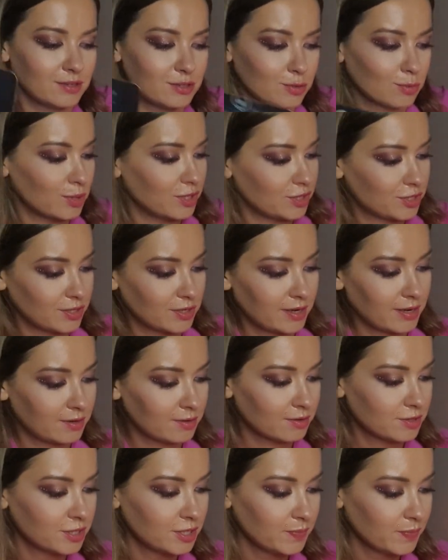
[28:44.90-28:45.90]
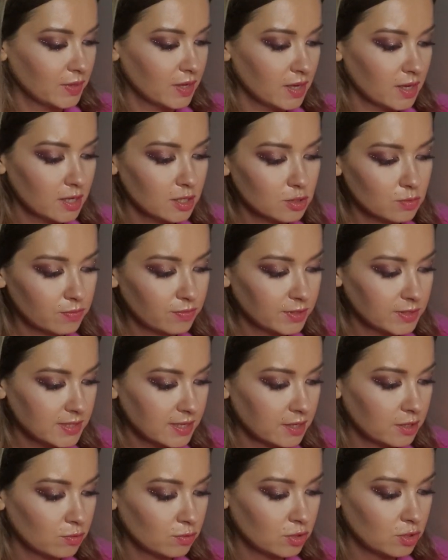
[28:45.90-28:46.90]
intuition energy. So it feels
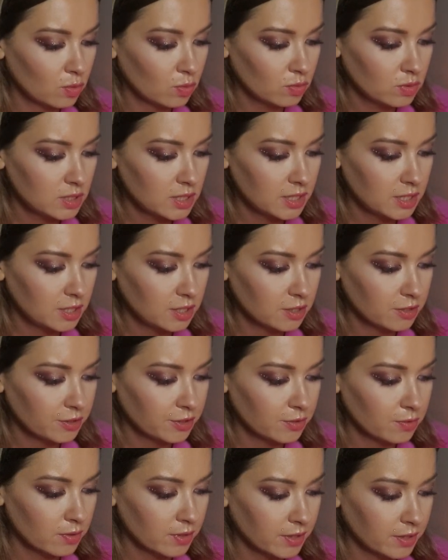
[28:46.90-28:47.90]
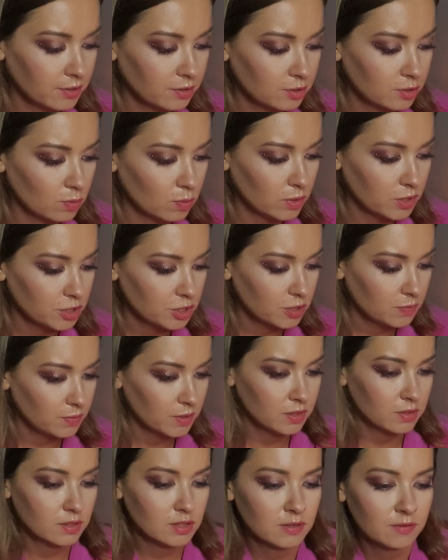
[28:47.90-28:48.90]
like you don't hear your intuition
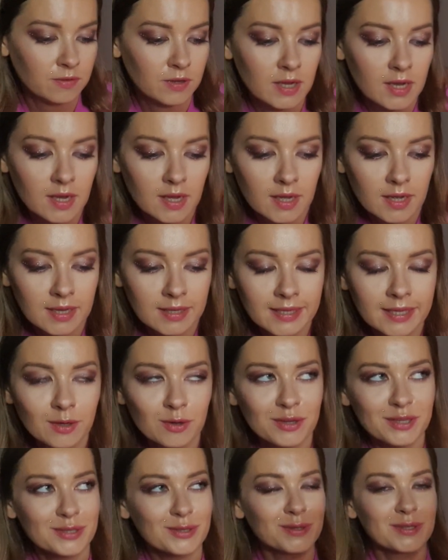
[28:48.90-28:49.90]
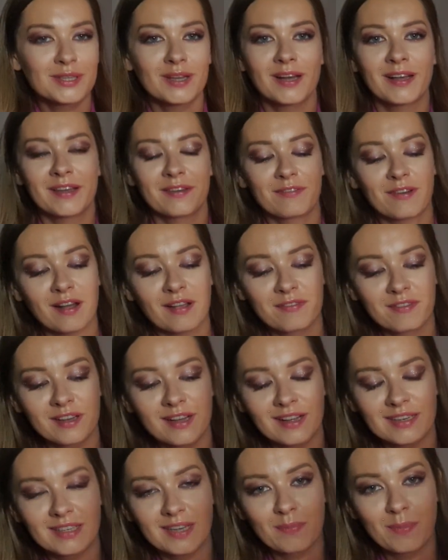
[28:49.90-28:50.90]
because of Leo is also, I
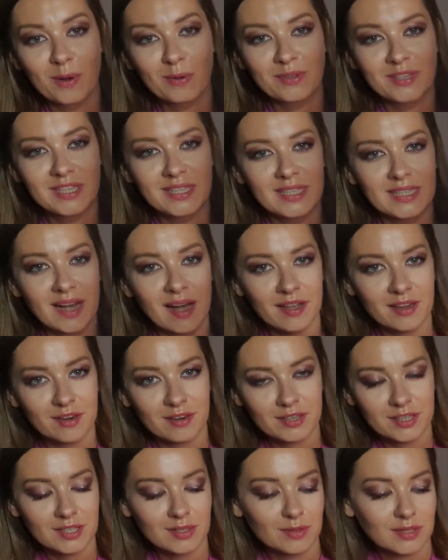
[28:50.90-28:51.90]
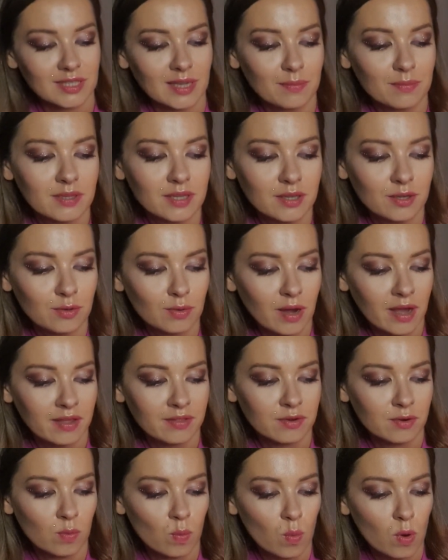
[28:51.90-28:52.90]
forgot about desires. So something you
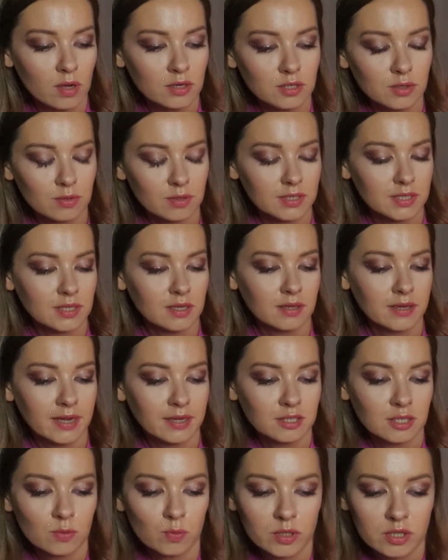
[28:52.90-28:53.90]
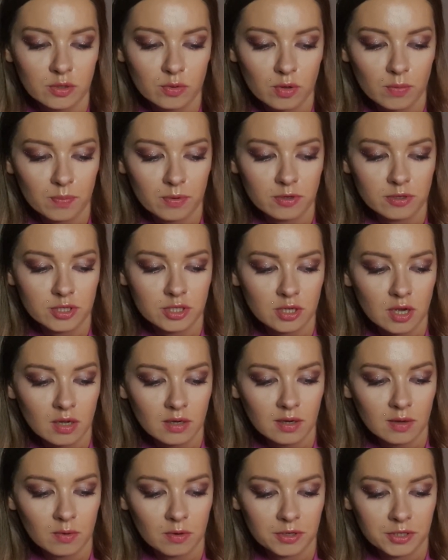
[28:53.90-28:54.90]
either want or it's connected with your
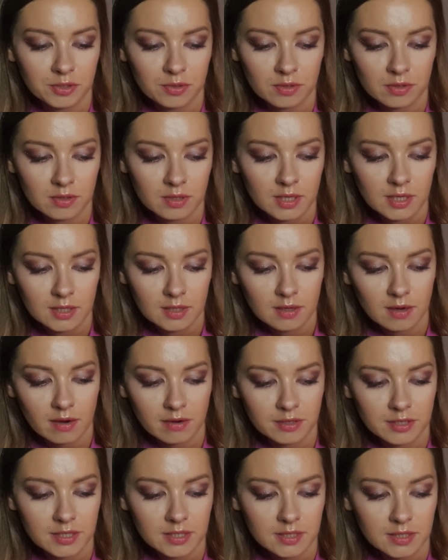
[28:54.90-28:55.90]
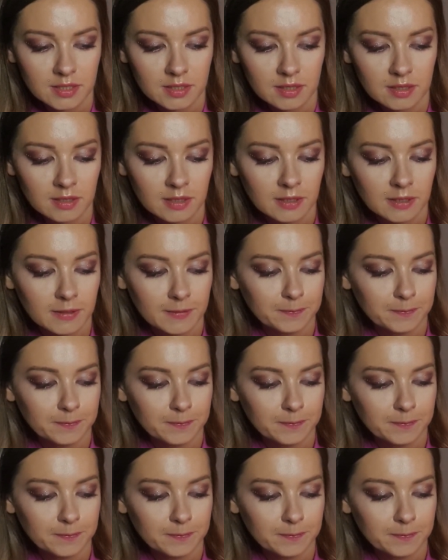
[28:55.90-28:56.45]
persona or your artistic